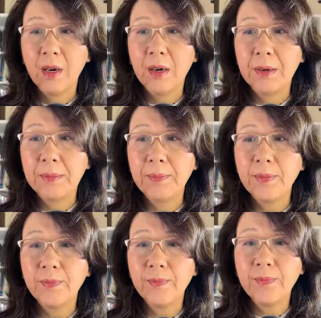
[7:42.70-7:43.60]

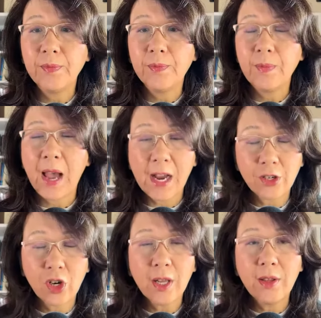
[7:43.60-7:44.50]

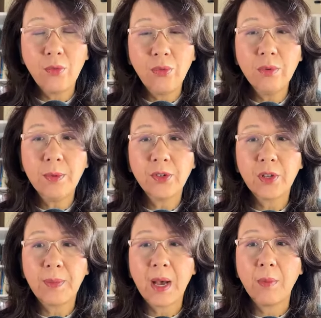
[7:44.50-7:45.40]
Actually, the rumors
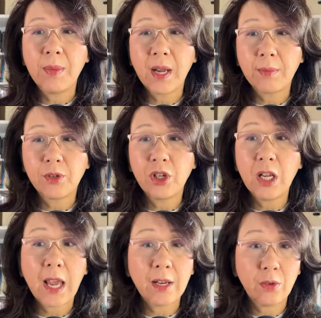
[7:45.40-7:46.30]
about Madame
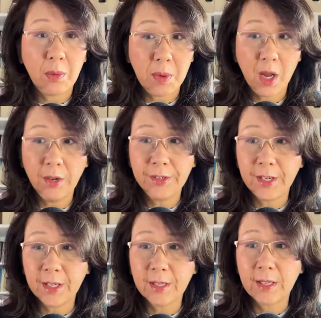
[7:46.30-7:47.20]
Xi entering
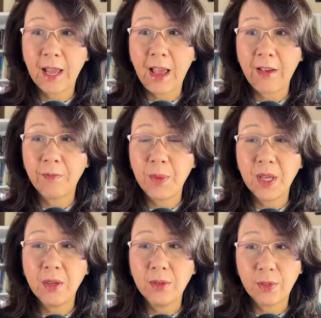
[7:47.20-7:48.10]
politics have
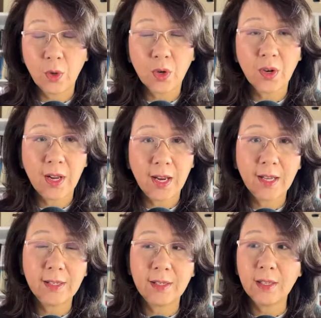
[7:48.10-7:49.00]
been
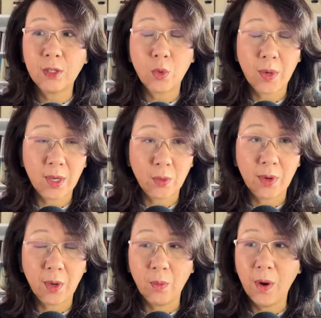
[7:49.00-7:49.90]
circulating since
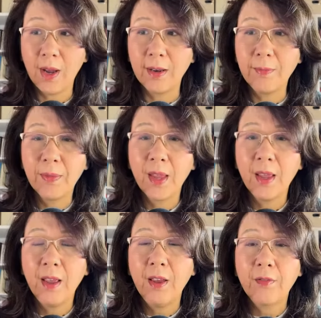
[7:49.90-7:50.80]
2021.
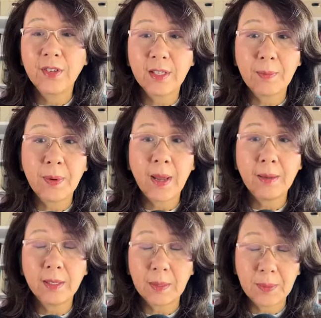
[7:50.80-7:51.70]
From
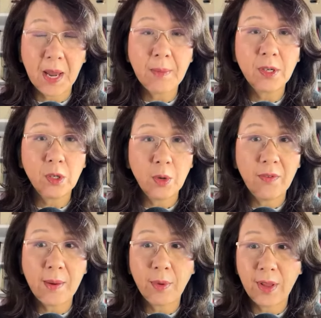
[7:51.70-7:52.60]
September to
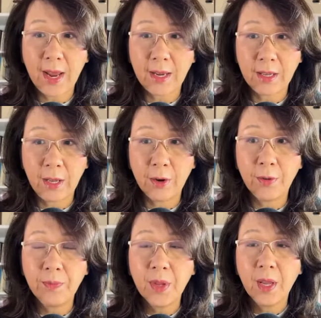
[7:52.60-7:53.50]
November that year,